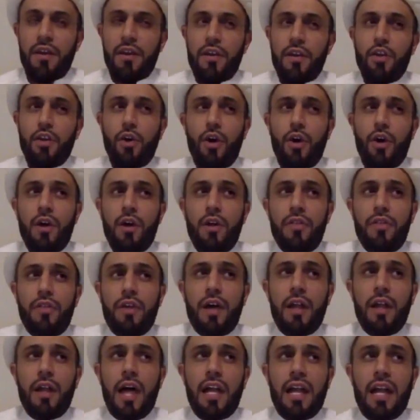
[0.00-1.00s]
You know,
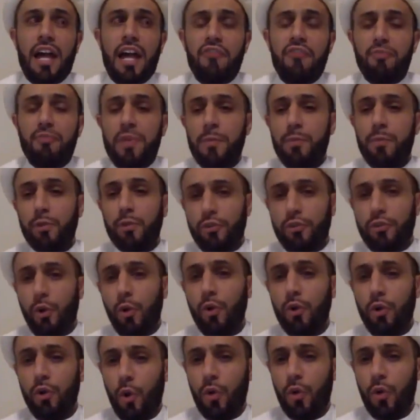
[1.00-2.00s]
a lot of people don't
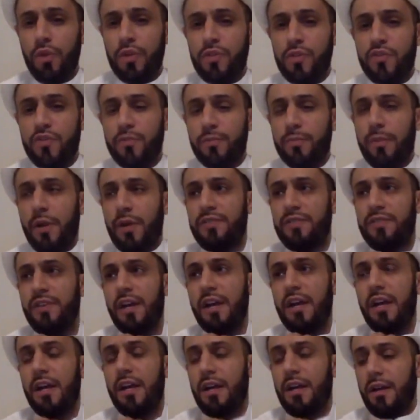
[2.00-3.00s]
know this, but
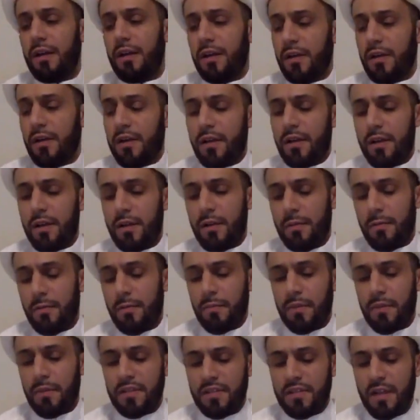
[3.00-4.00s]

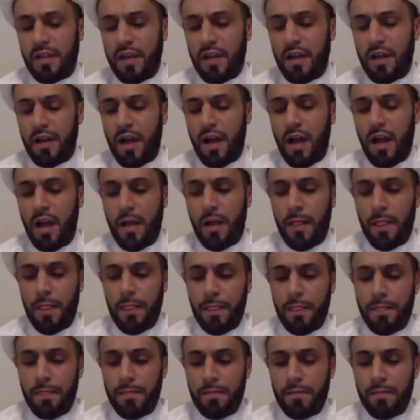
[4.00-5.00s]
Abu
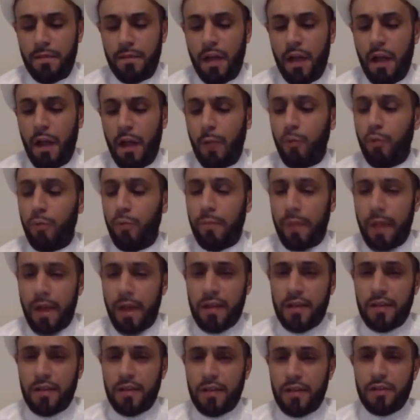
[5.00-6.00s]
Bakr,
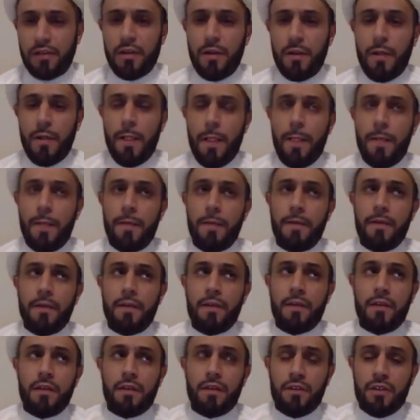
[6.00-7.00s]

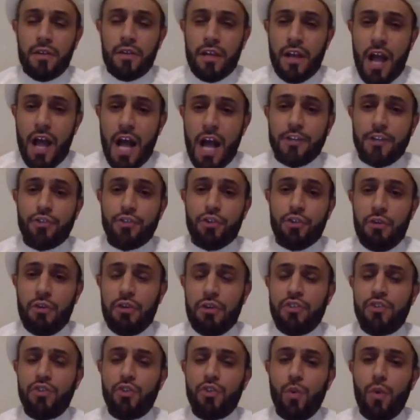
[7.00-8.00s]
contrary
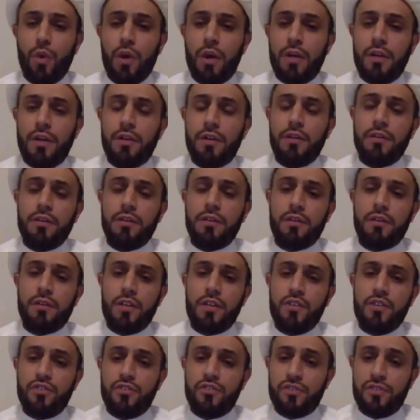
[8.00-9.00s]
to what
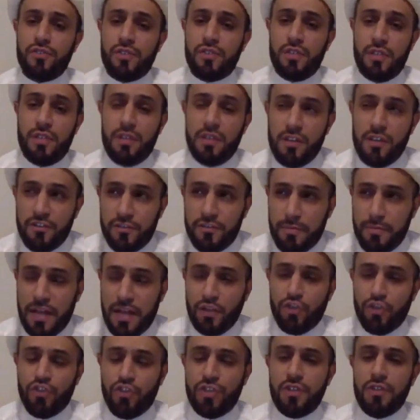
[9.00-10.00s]
is
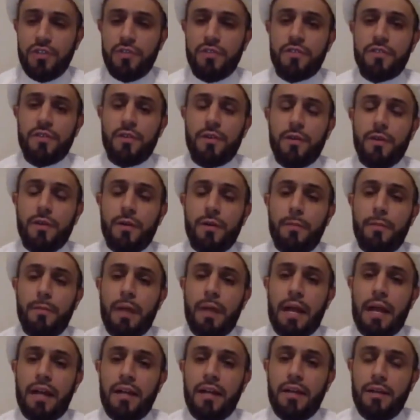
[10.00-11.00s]
mentioned
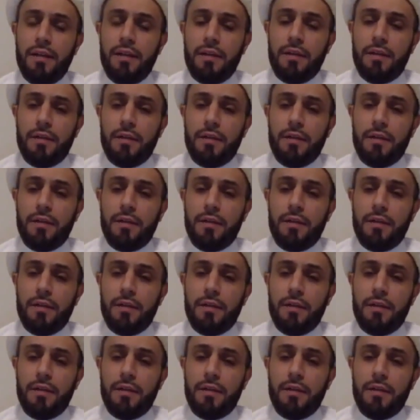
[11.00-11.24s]
by